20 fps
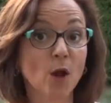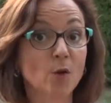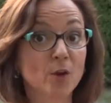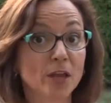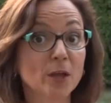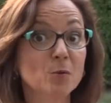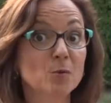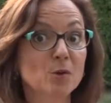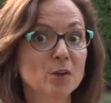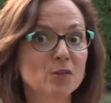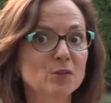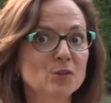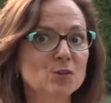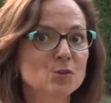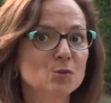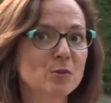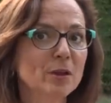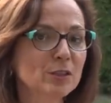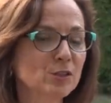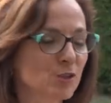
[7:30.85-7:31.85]
Okay, we're in the
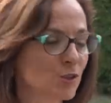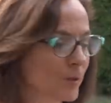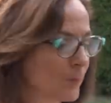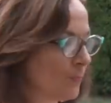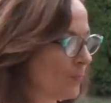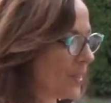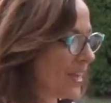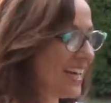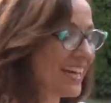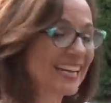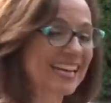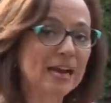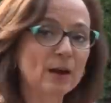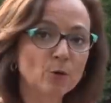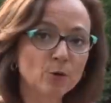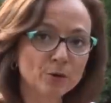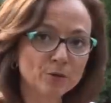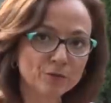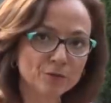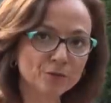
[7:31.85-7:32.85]
stretch an hour and